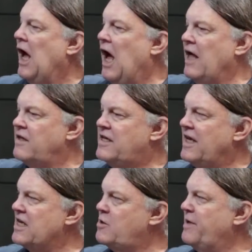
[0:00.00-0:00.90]
on the
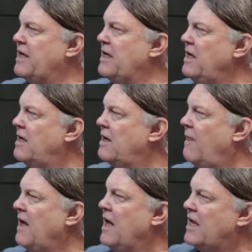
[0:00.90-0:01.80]
DSP
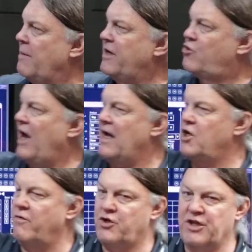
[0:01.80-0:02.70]
can be dragged
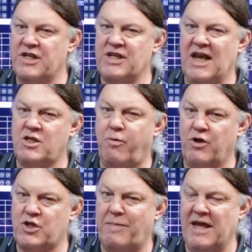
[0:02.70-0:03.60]
over to this
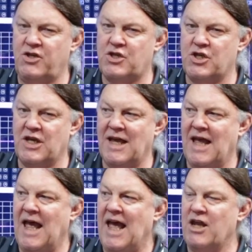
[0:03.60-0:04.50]
export space,
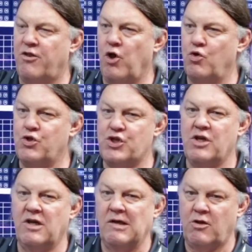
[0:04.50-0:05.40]
and those
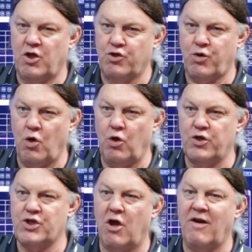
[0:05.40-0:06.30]

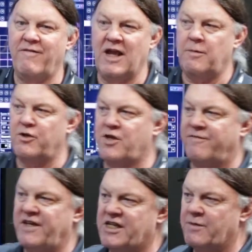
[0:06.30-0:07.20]
controls are available to
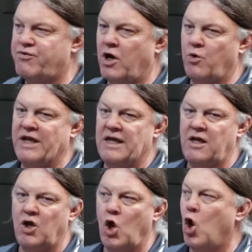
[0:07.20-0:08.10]
VT Pro E,
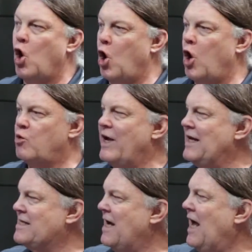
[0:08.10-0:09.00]

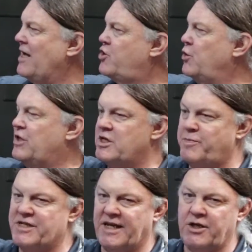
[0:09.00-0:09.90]
already tied to this
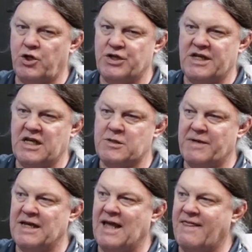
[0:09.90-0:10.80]
particular
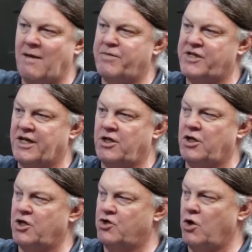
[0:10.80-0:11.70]
DSP and that particular
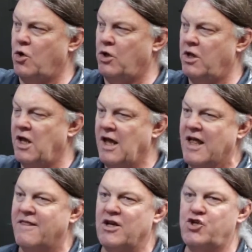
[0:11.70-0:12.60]
control.
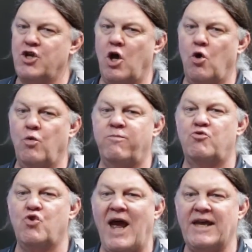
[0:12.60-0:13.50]
There's no
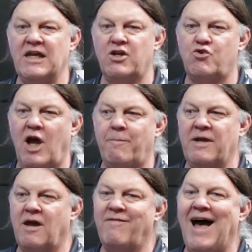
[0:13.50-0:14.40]
dragging and
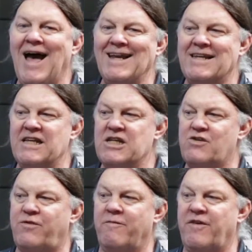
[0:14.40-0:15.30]
dropping of IDs
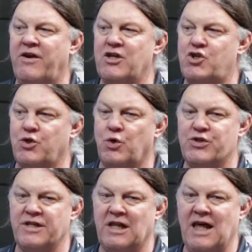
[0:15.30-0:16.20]
from various
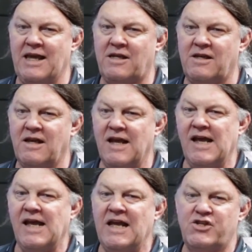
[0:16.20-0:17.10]
tools and the like.
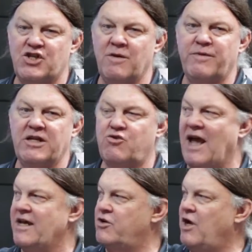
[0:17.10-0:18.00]
It's simply
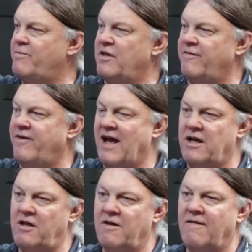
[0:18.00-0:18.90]
drag and drop to the
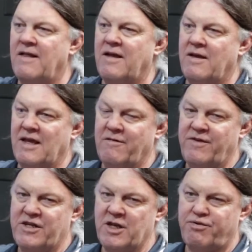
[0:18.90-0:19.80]
file. In
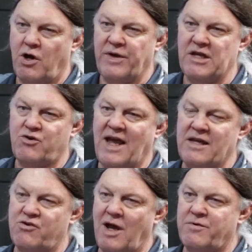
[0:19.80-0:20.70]
VT Pro E, drag
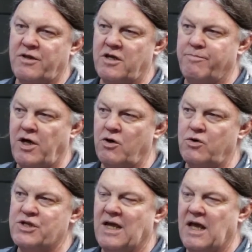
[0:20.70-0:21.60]
and drop to the
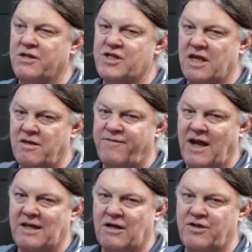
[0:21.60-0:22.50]
compose and send the
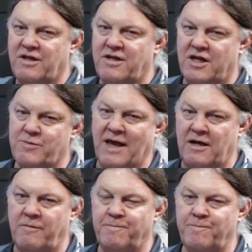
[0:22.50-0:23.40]
file out to the touch
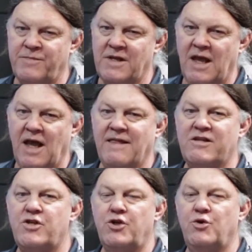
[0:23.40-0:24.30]
panel. And that's the